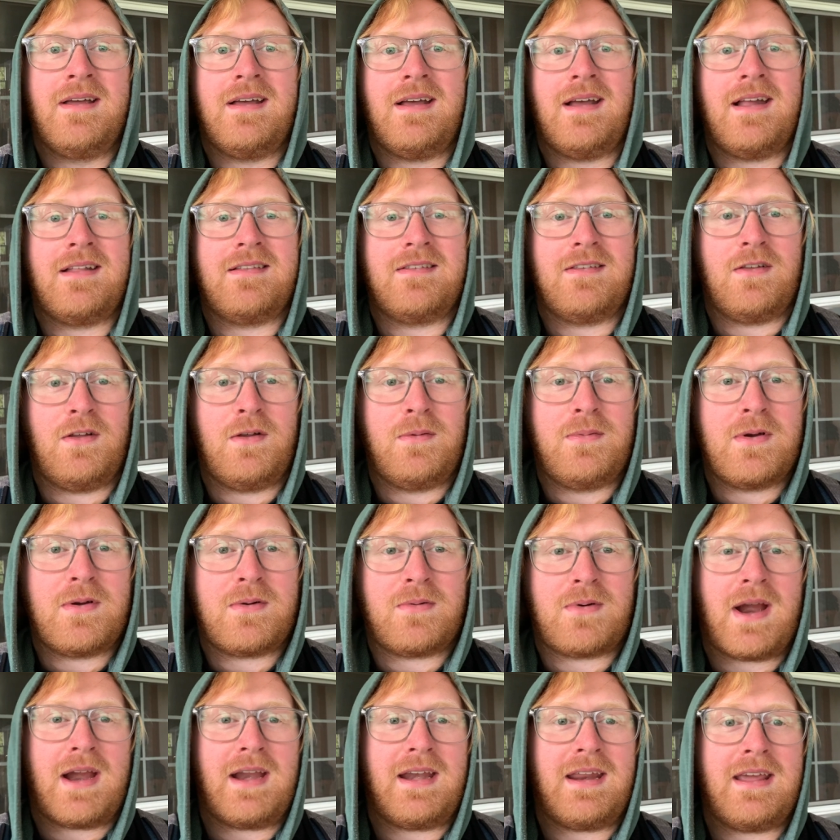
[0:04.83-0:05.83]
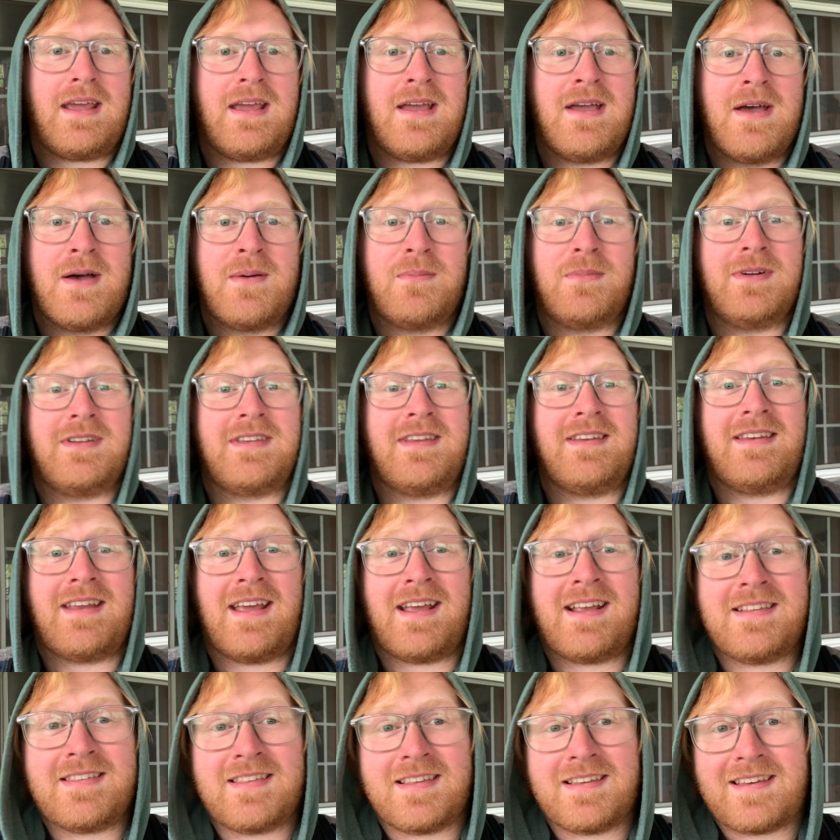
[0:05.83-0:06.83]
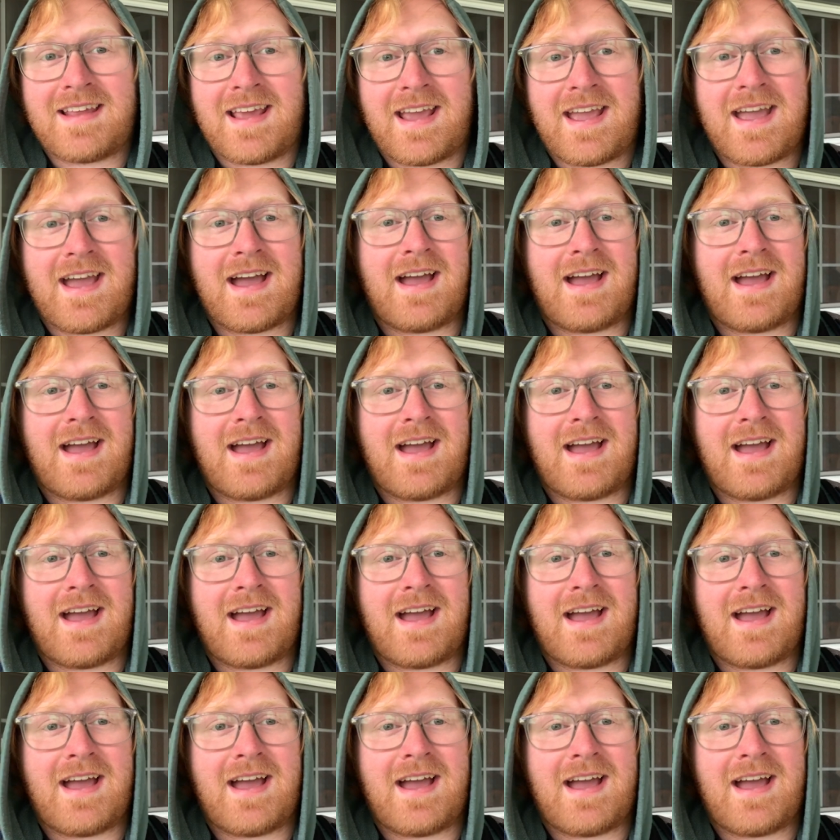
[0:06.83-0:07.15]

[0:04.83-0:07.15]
It's a little bit rainy, but today's the day.